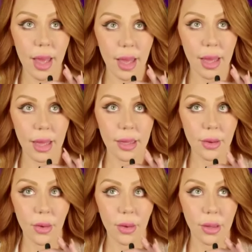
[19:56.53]
Hang
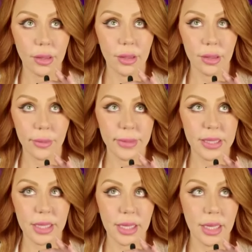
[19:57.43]
on. Let me
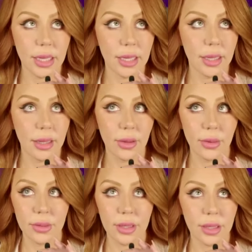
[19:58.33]
see.
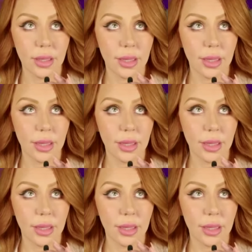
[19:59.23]
Hold on.